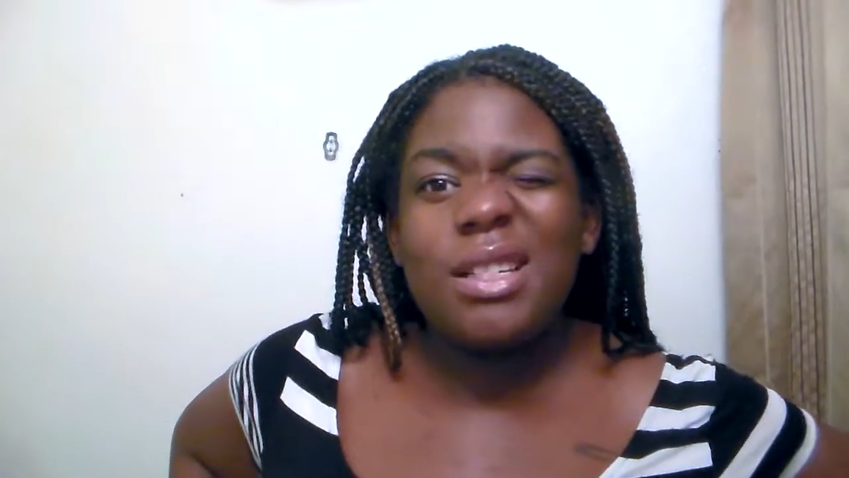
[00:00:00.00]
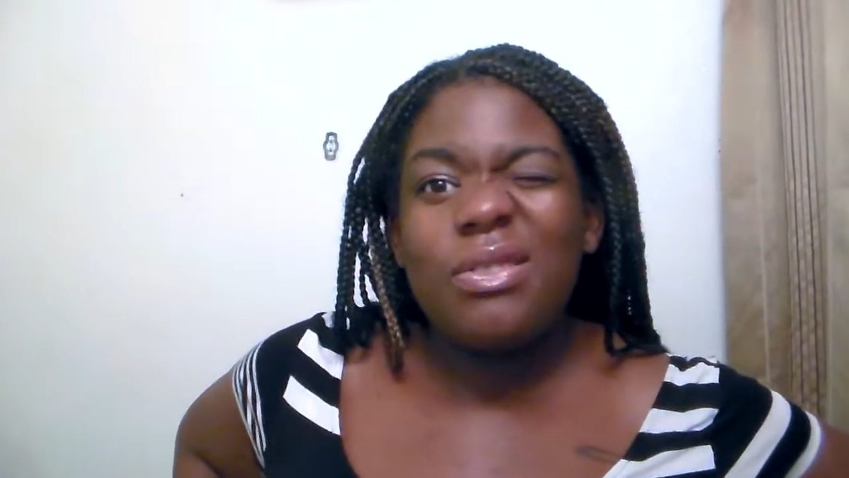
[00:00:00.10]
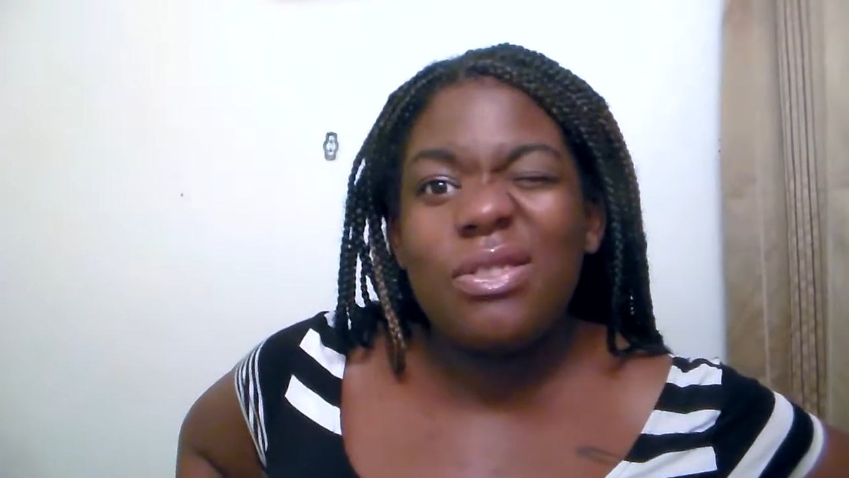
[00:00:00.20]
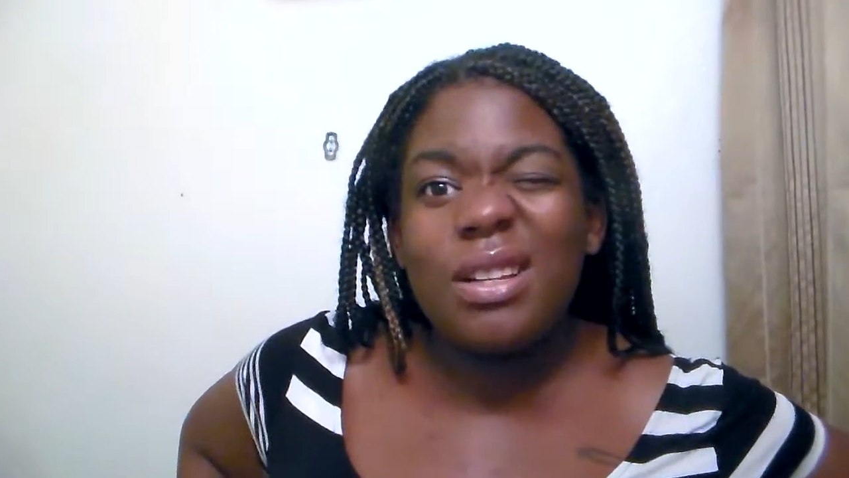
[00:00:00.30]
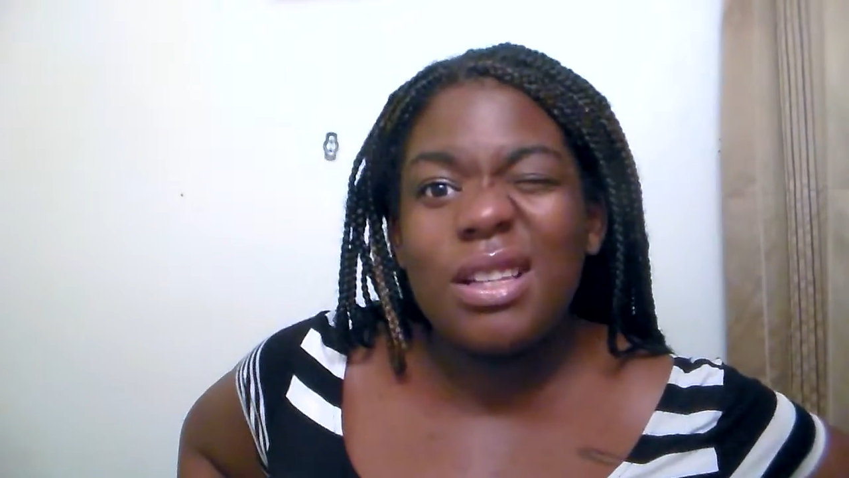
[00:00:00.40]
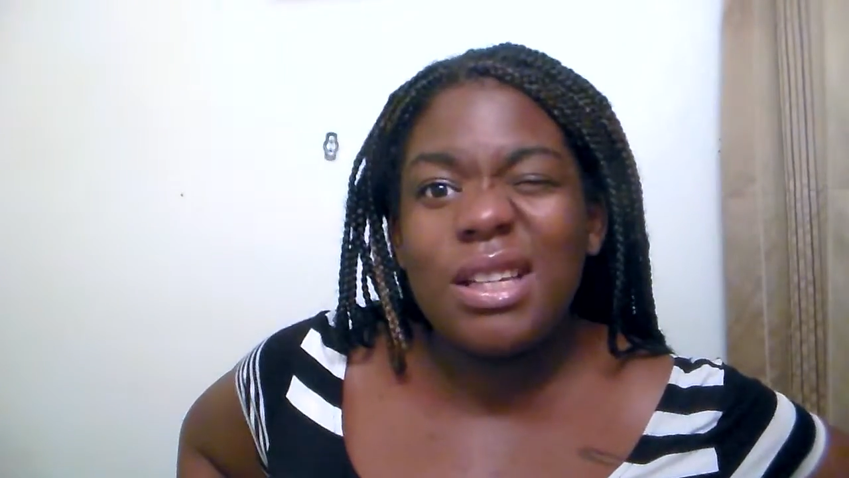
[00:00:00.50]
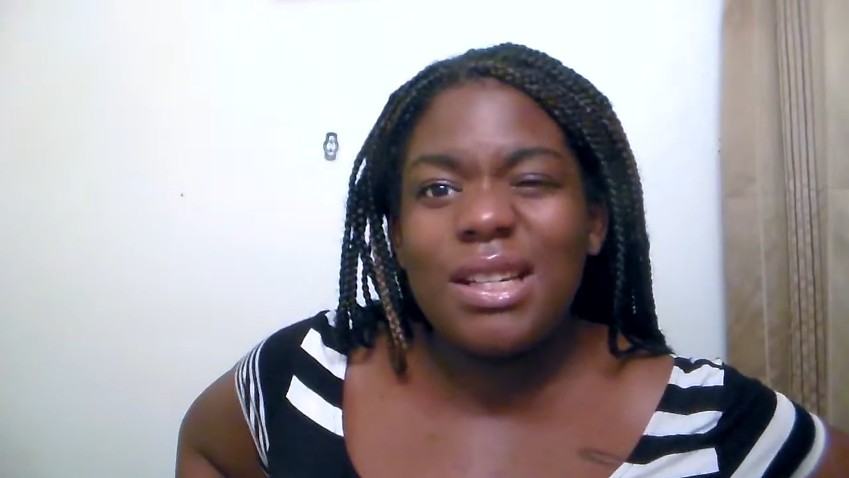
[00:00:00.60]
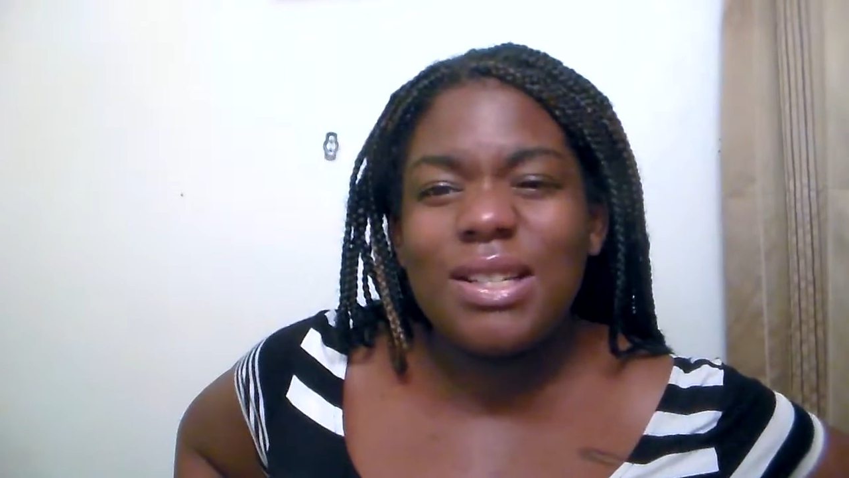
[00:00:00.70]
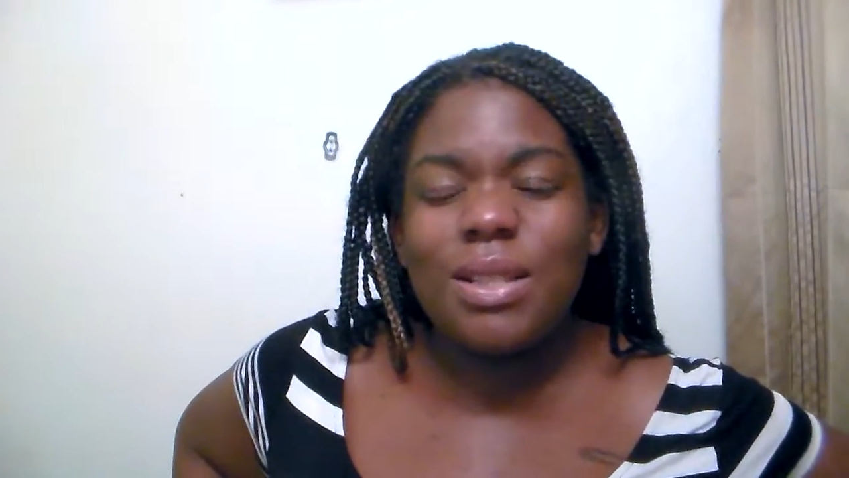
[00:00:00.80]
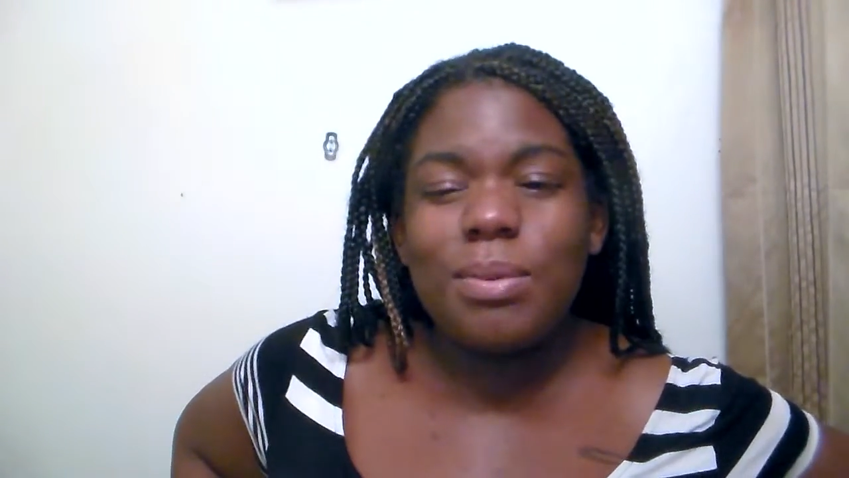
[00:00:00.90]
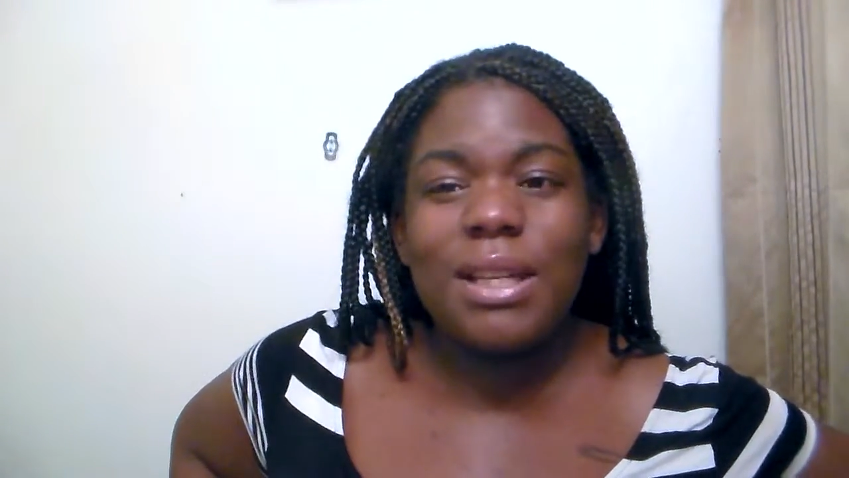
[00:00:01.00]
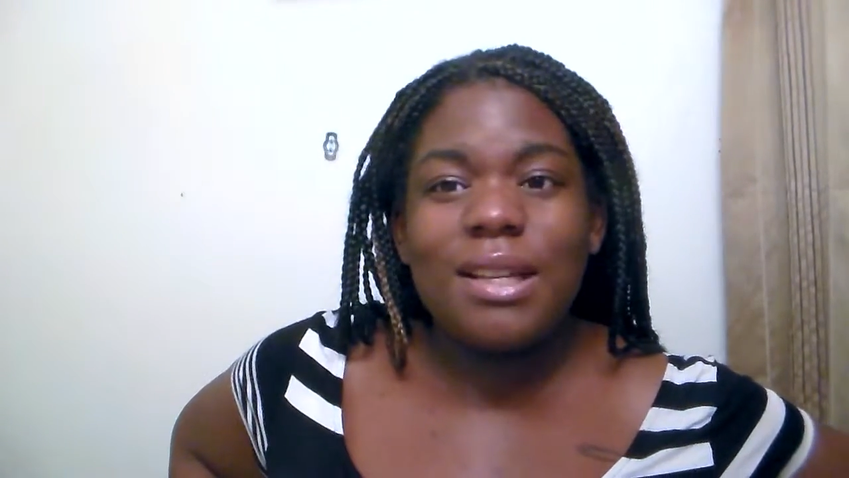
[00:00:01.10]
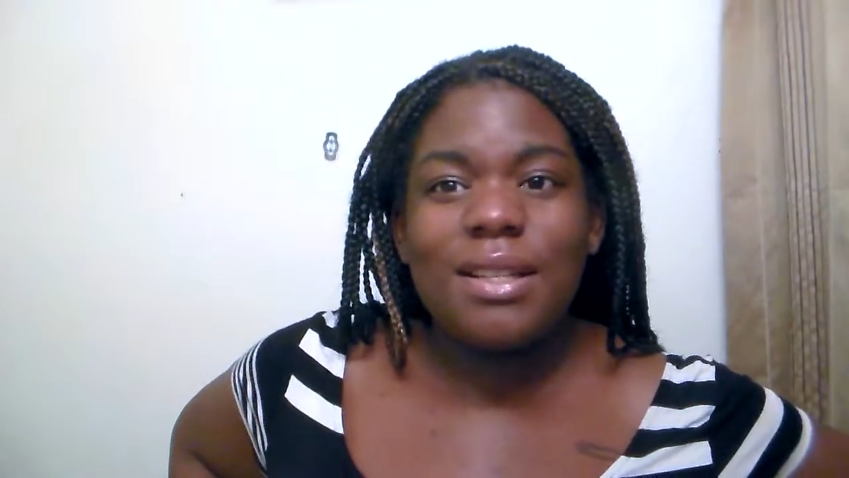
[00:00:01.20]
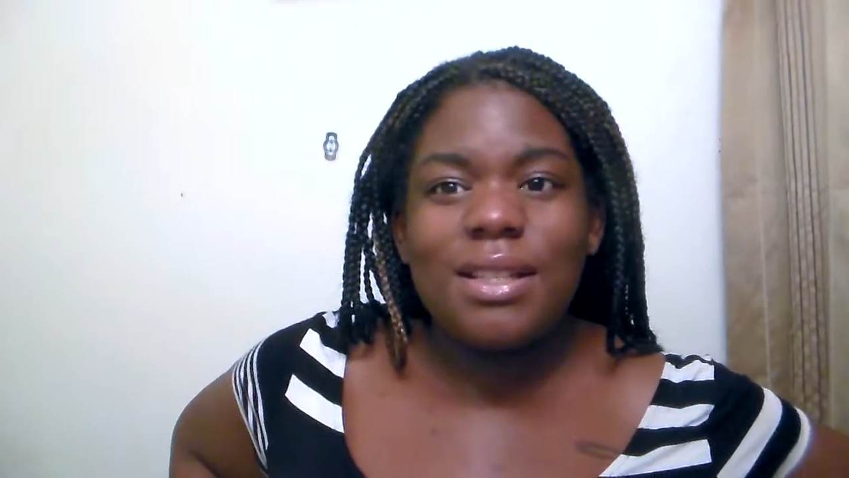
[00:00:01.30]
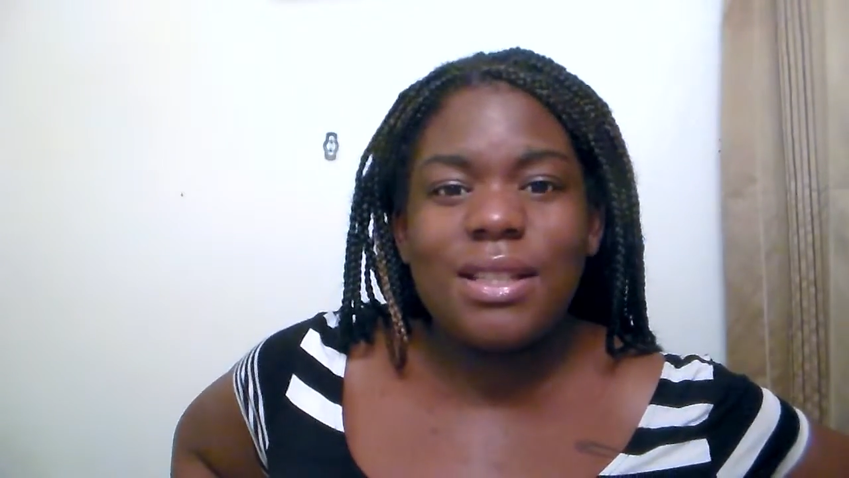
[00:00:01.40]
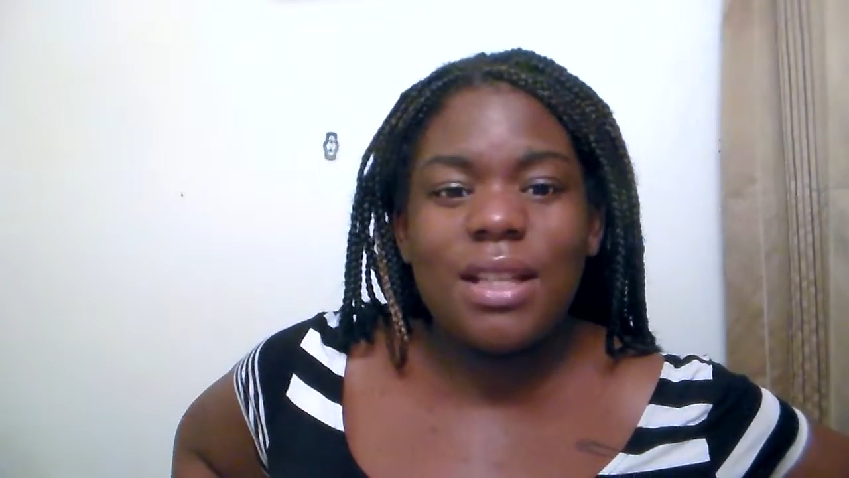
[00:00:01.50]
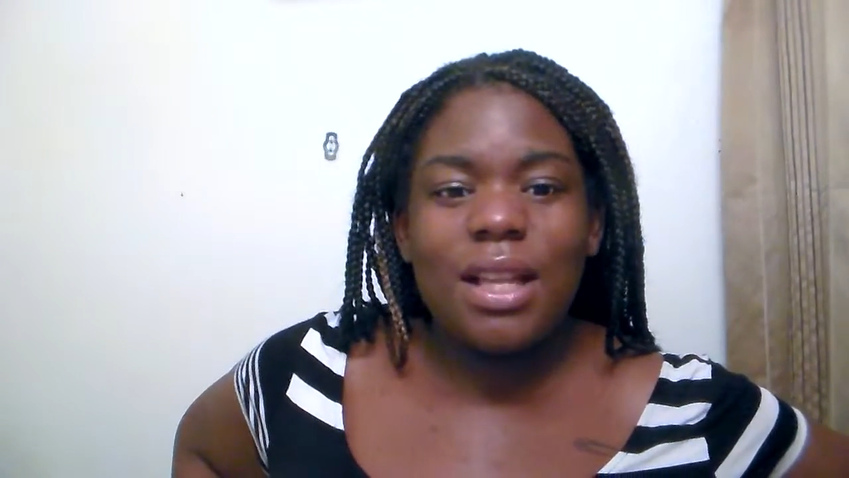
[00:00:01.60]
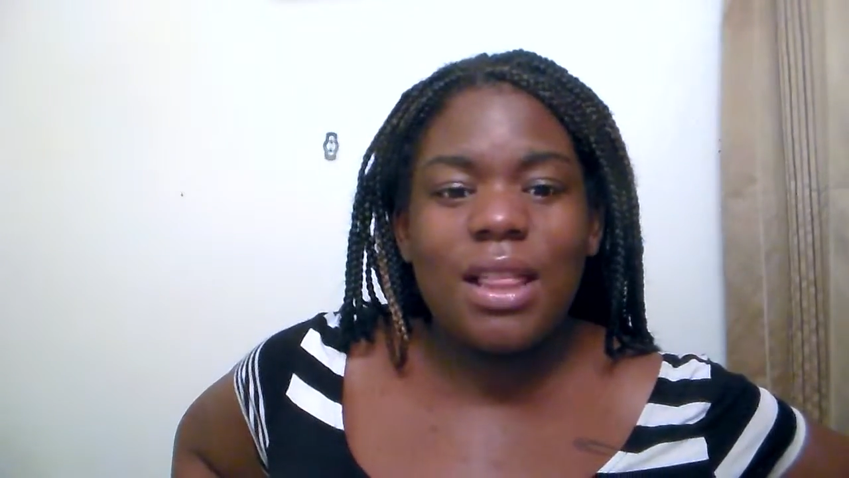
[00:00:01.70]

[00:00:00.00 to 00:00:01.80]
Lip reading: differently just because